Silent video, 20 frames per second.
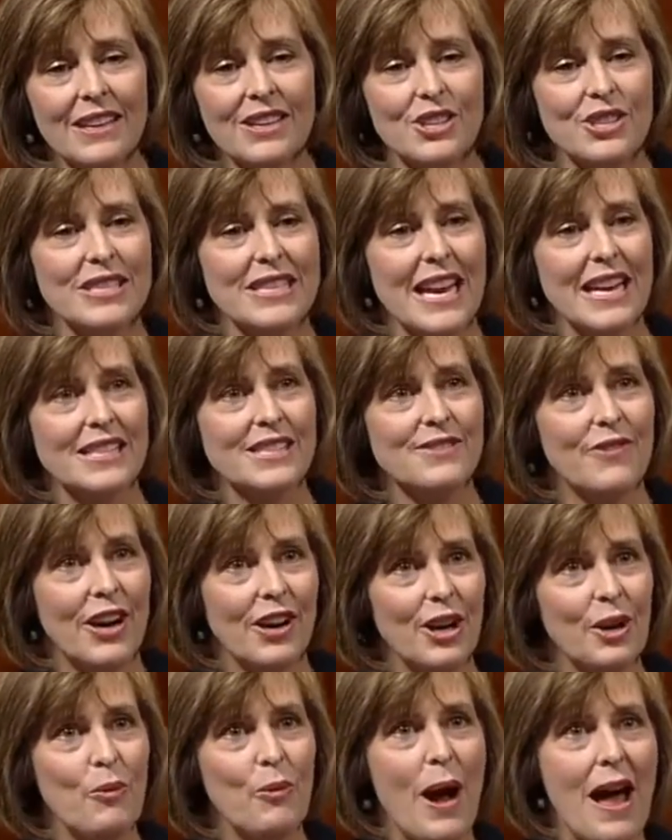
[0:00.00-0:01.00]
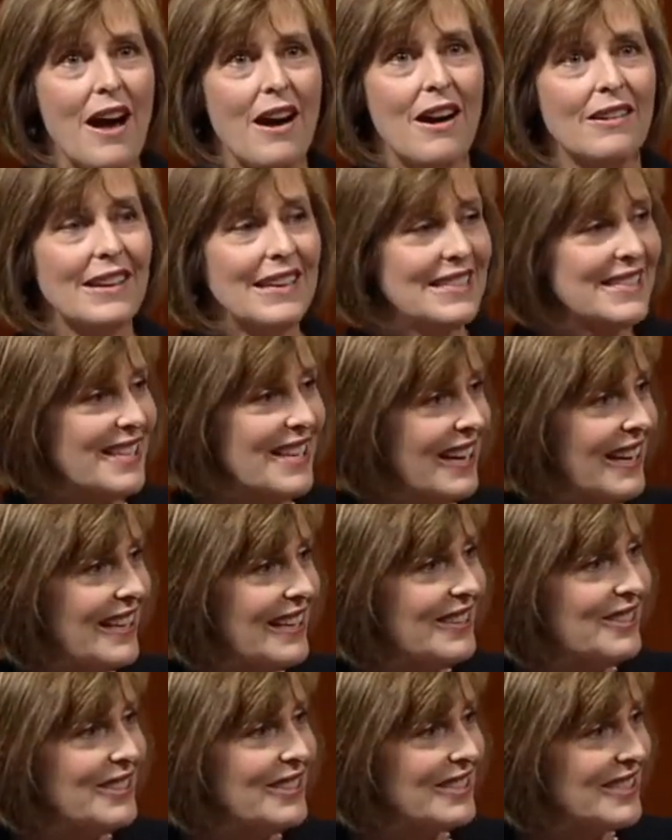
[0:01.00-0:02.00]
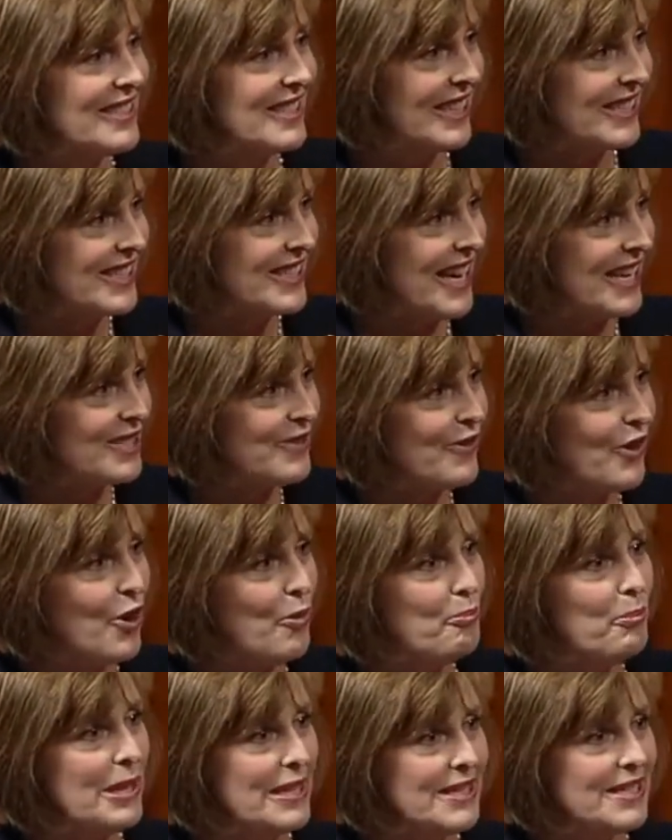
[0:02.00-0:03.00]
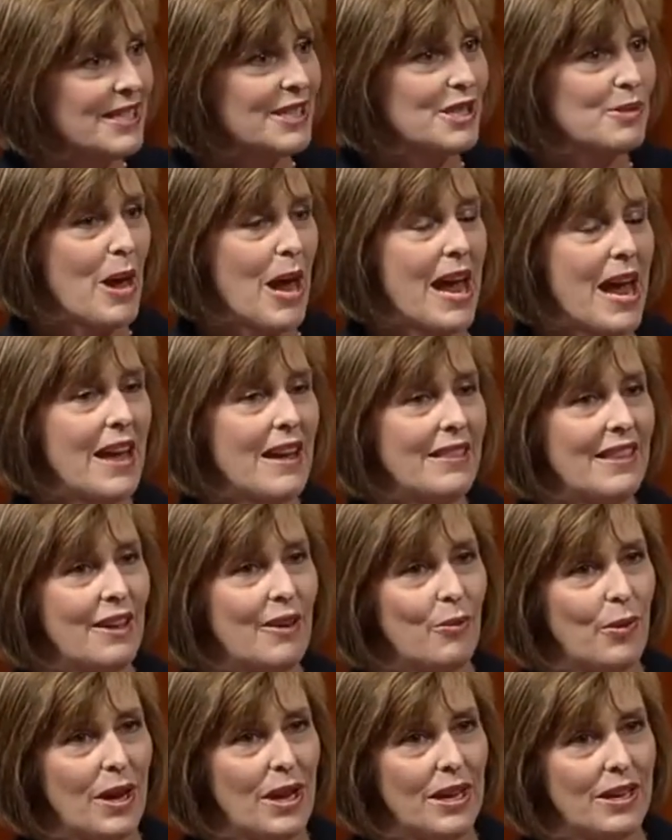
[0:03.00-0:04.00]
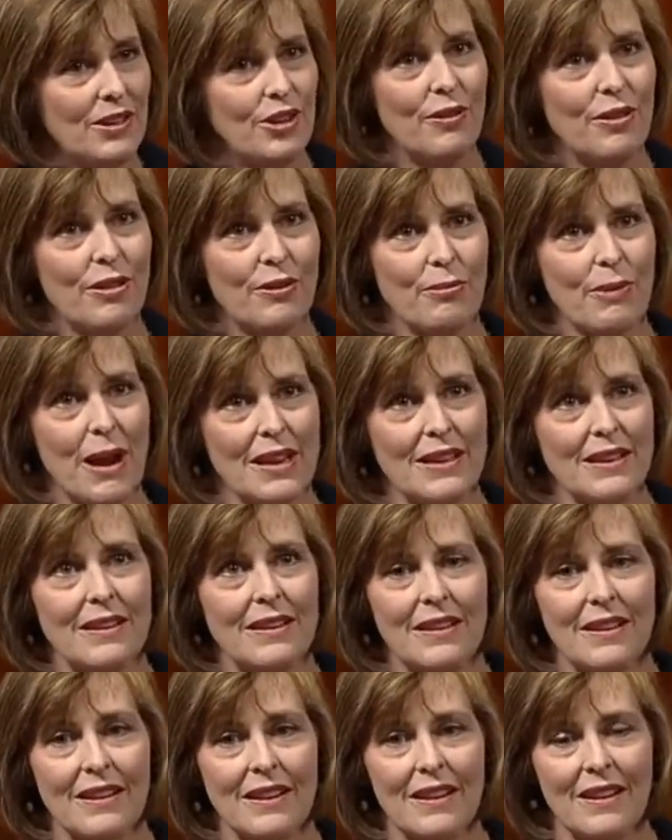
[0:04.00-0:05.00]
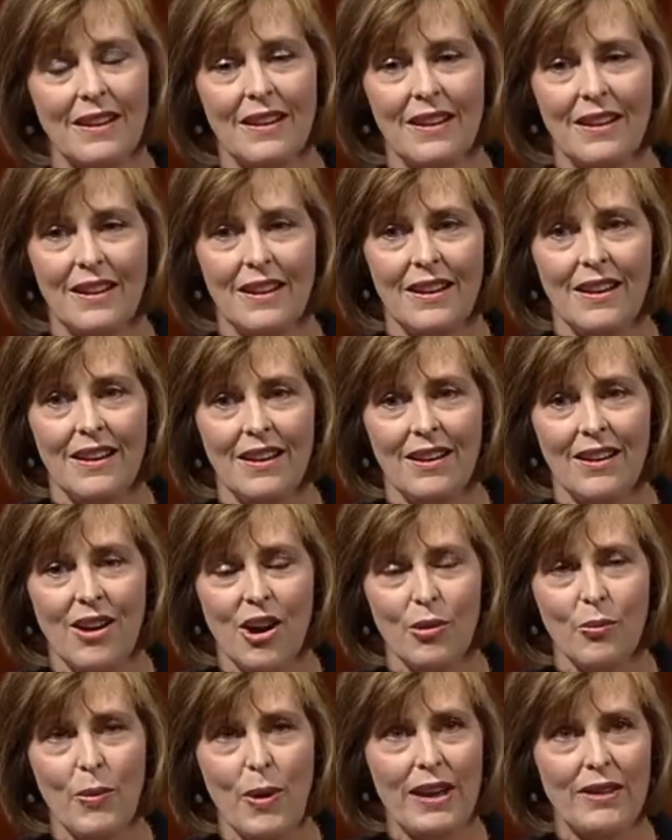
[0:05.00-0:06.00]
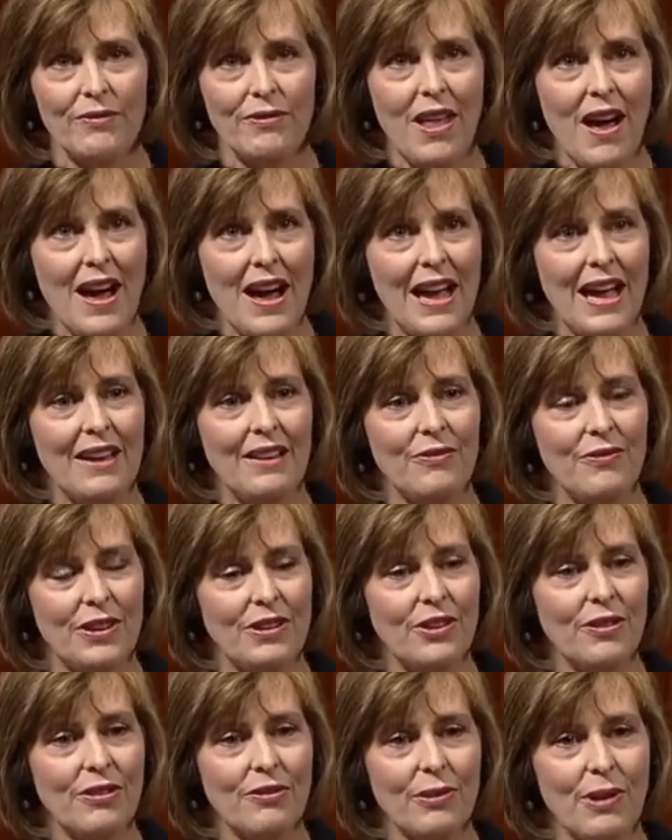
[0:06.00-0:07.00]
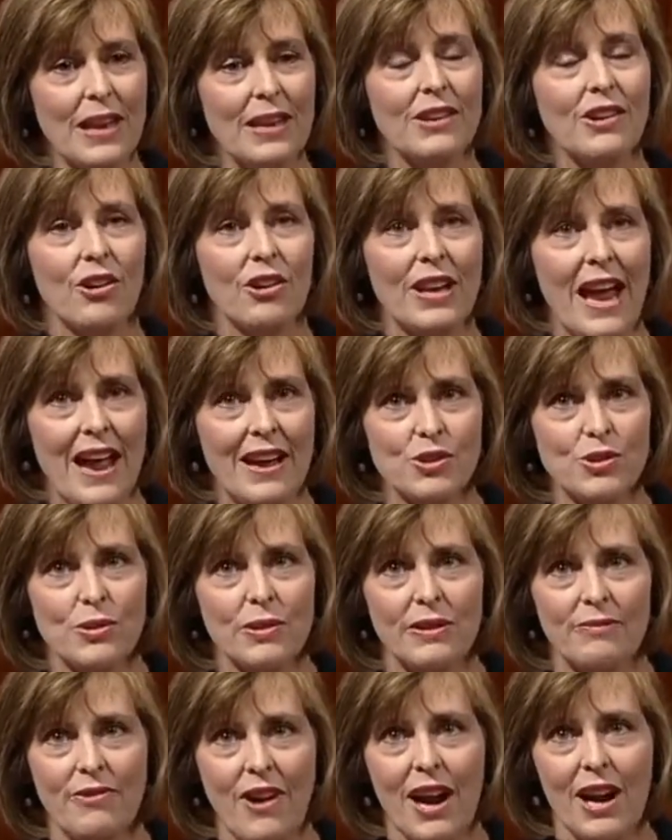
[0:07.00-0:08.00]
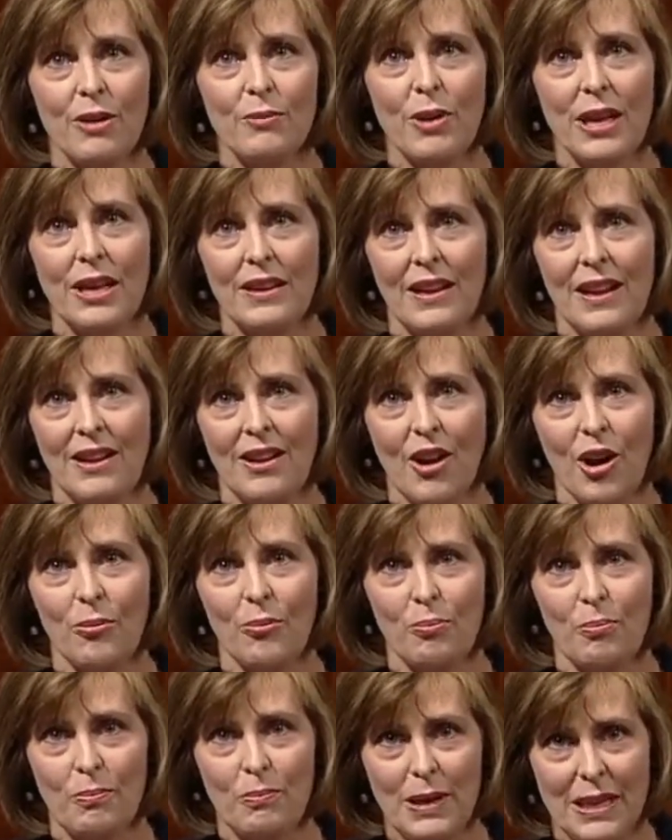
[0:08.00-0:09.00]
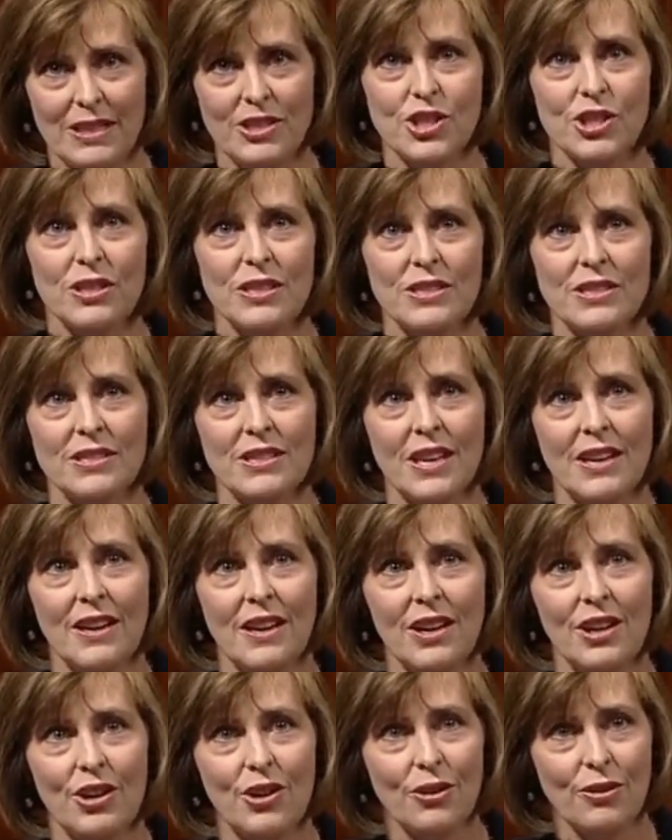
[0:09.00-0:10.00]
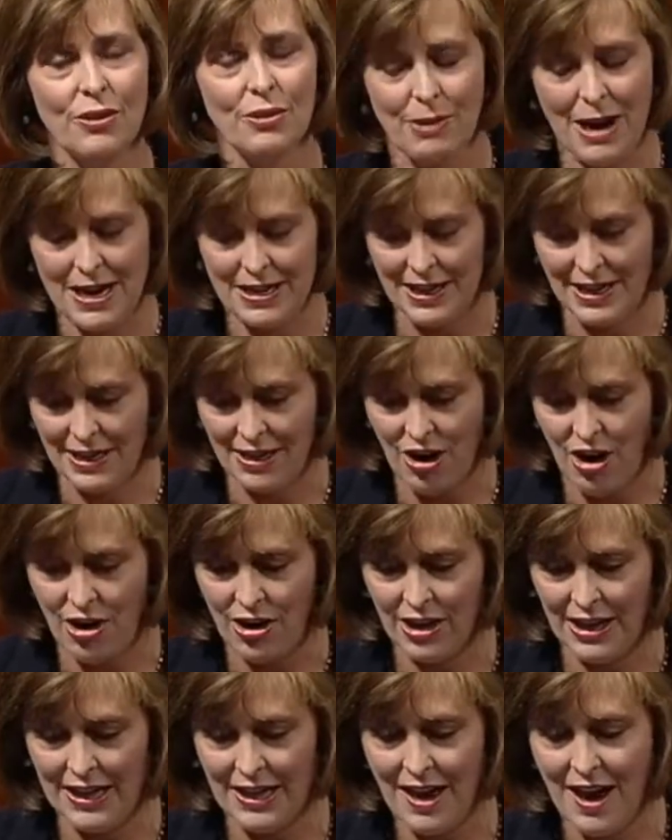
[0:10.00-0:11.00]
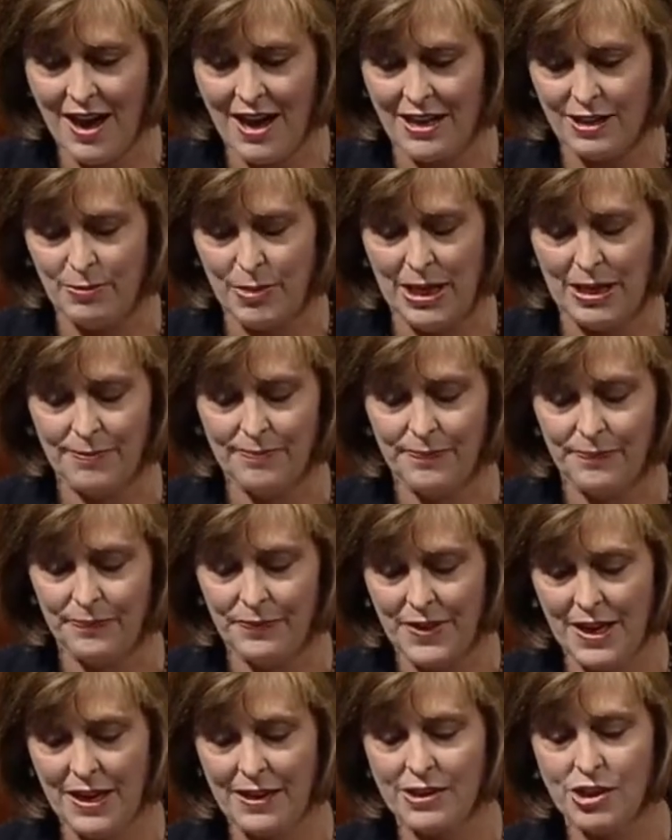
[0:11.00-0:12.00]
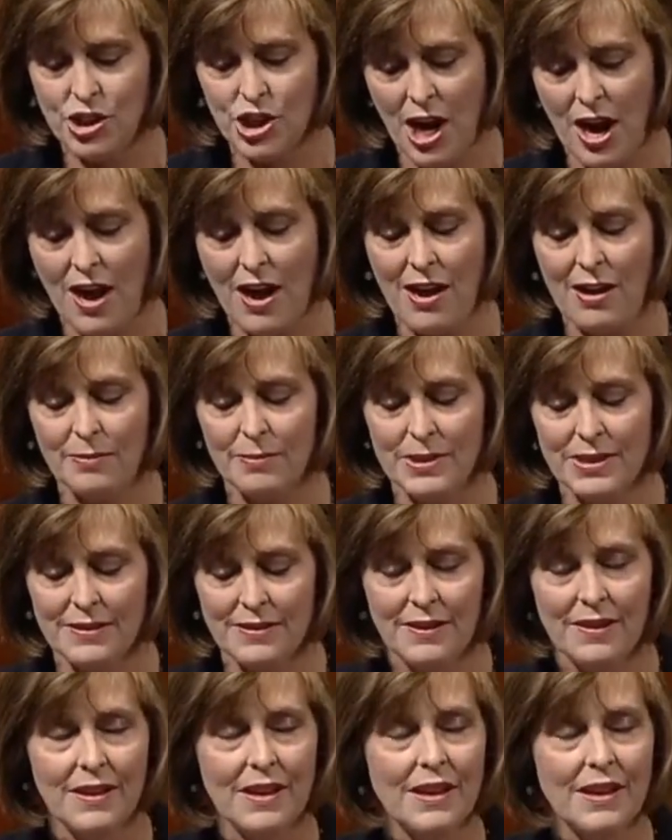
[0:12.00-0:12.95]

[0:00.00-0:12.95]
understands very well, as a successful businessman, that when you threaten our way of life and you threaten our natural environment and our beaches, you're threatening our economy and jobs.